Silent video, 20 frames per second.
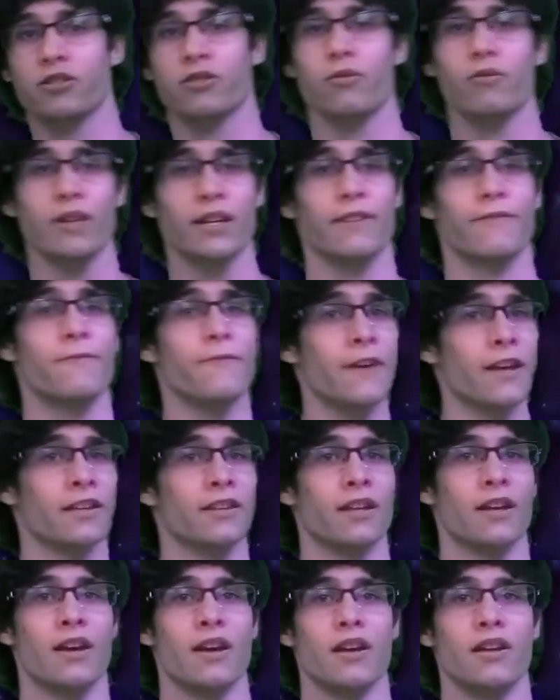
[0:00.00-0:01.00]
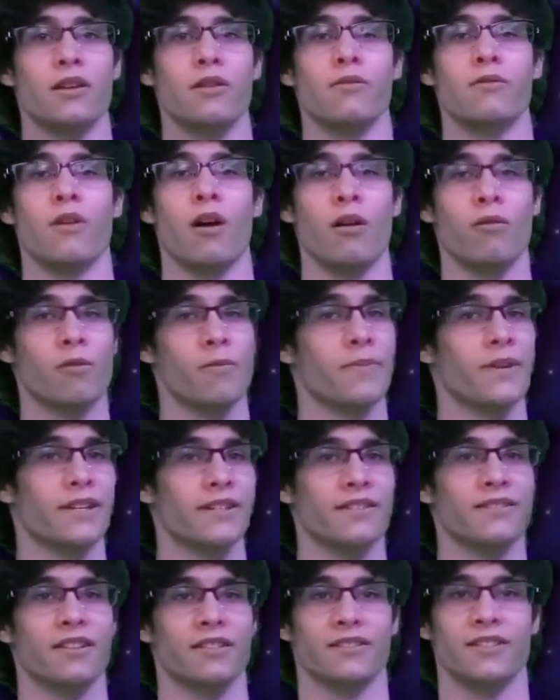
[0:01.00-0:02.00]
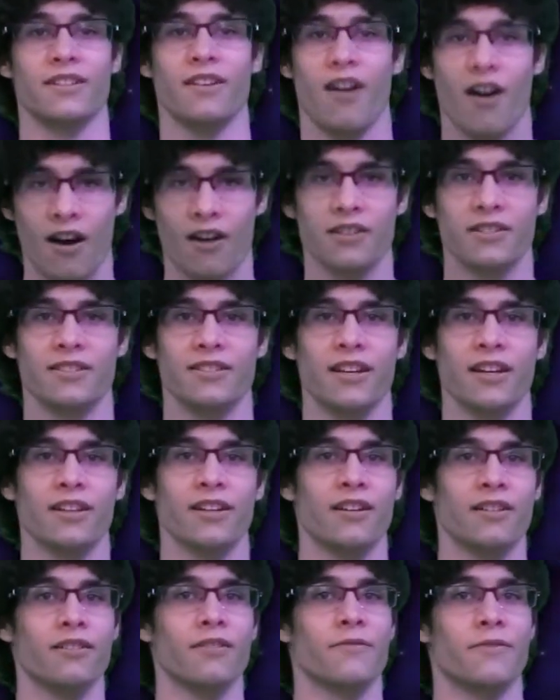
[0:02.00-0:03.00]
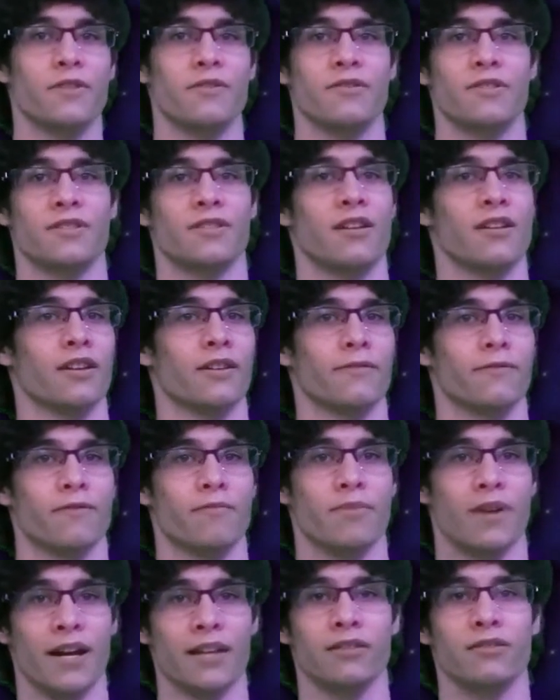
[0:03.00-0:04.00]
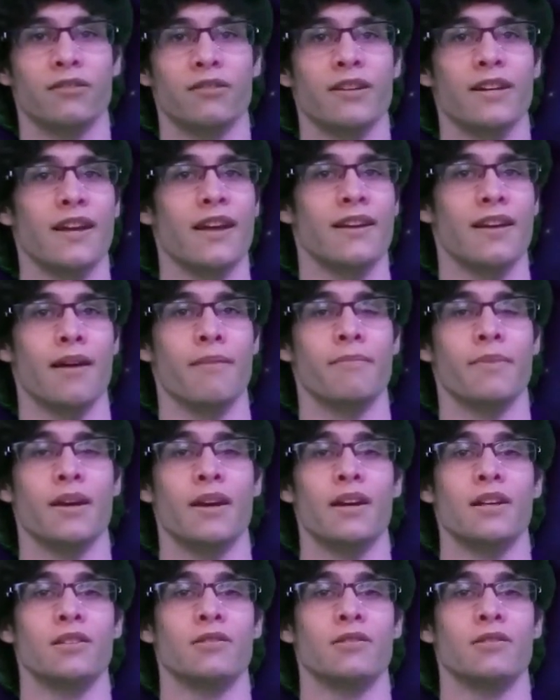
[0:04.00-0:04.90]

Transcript: 25th, UNR will be conducting on-site interviews starting from 9.30 a.m.